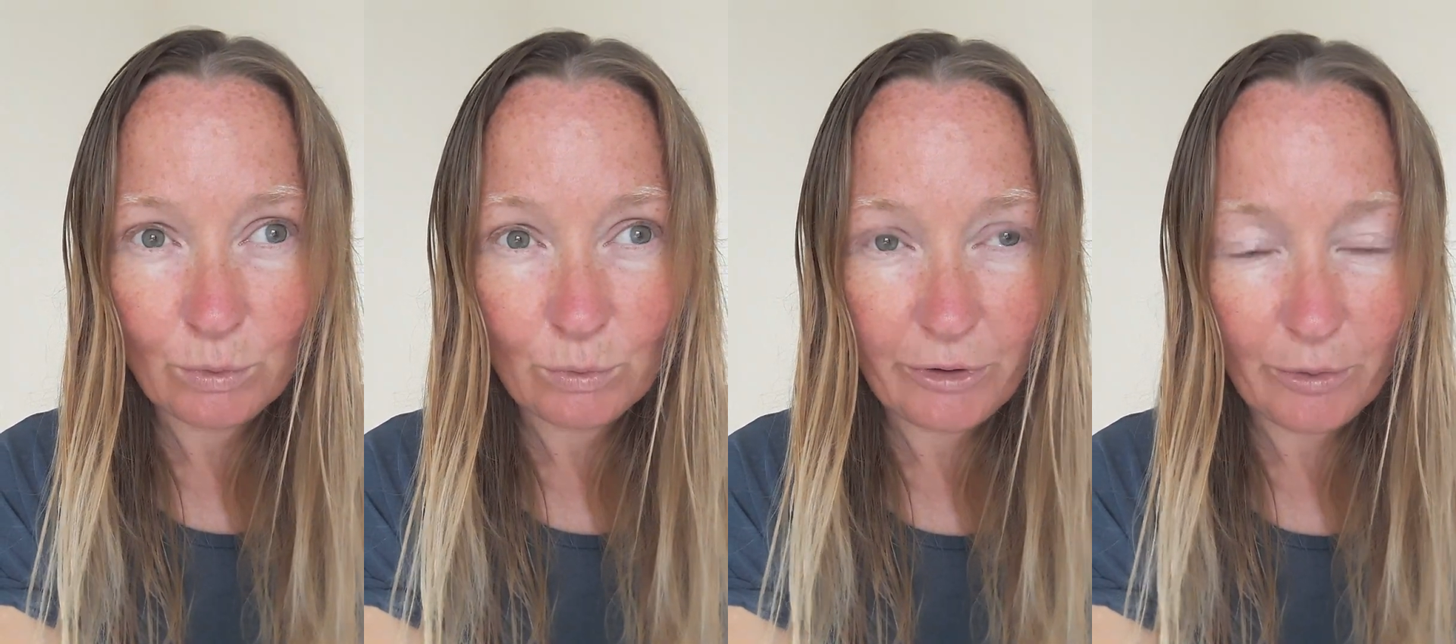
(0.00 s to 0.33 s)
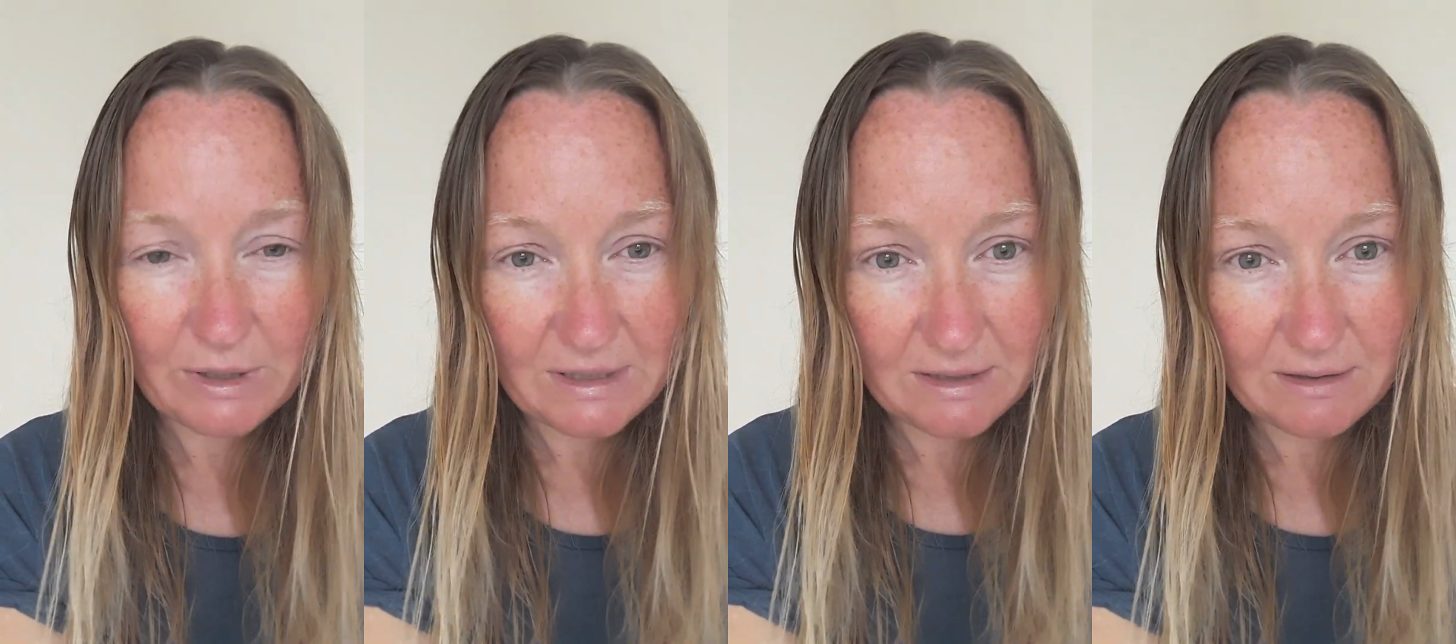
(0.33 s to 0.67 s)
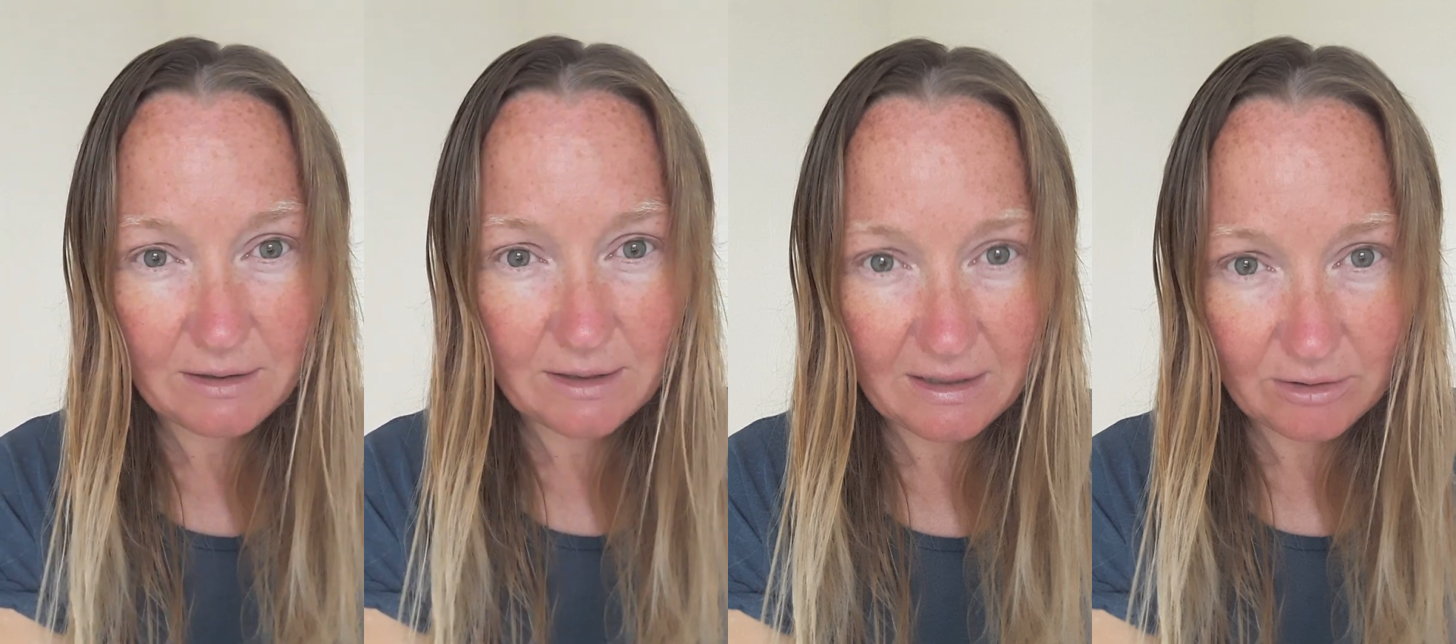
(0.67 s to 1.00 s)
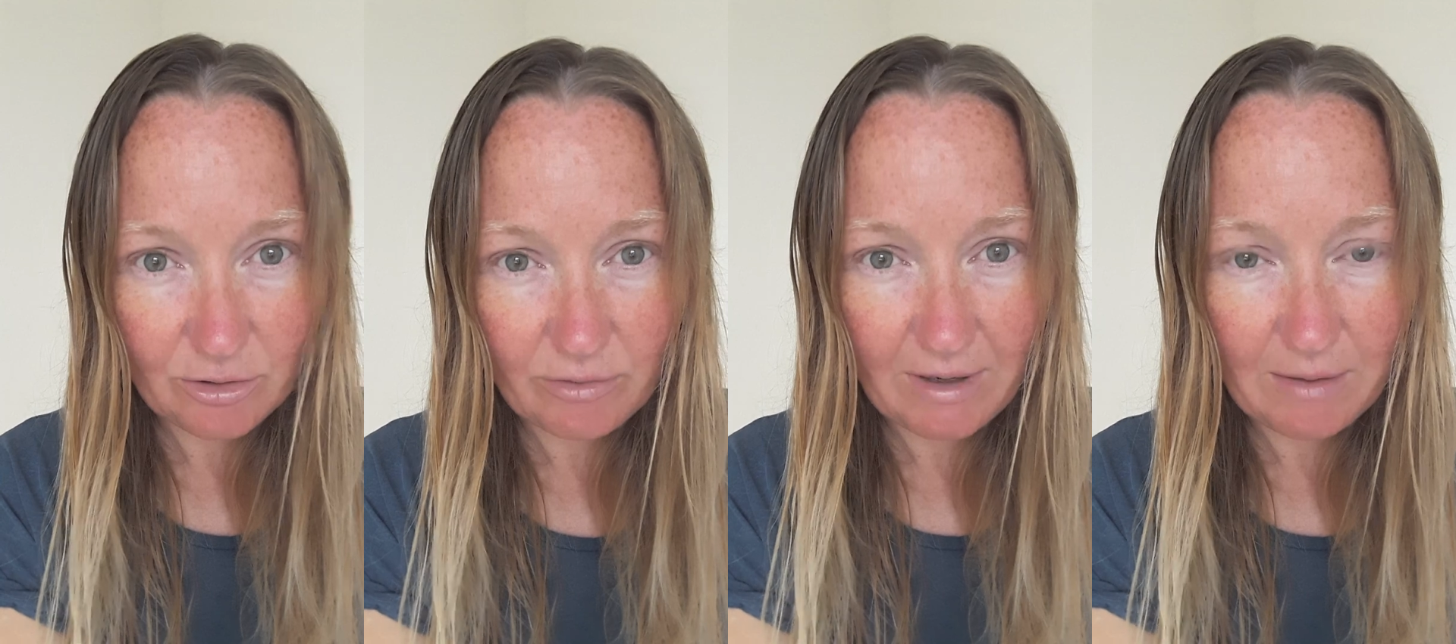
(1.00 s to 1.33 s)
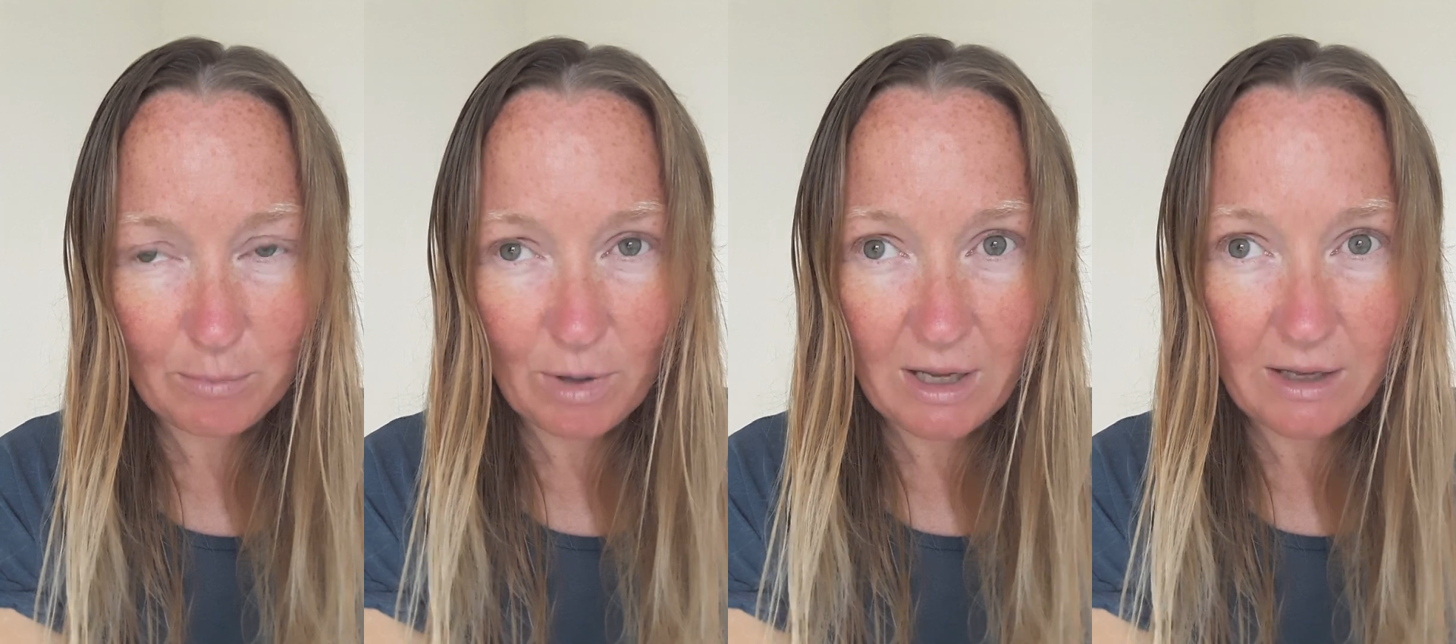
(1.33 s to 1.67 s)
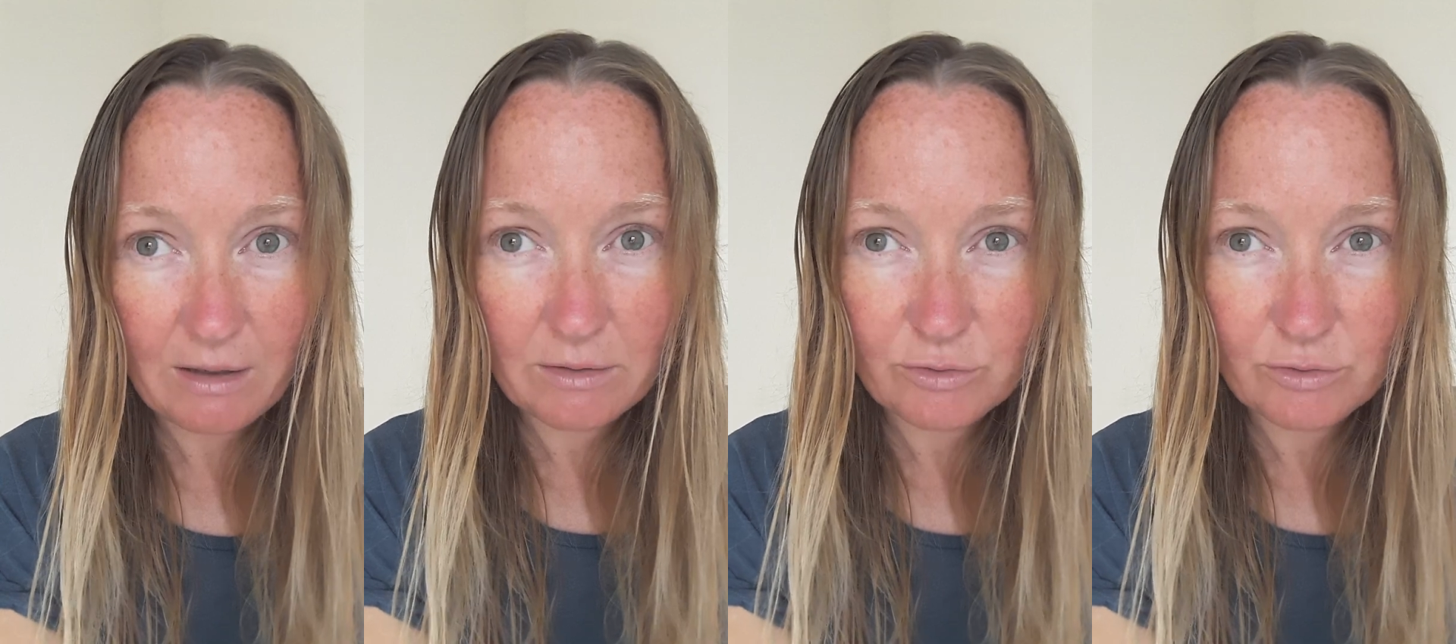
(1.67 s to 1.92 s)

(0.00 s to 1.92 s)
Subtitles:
although I did integrate my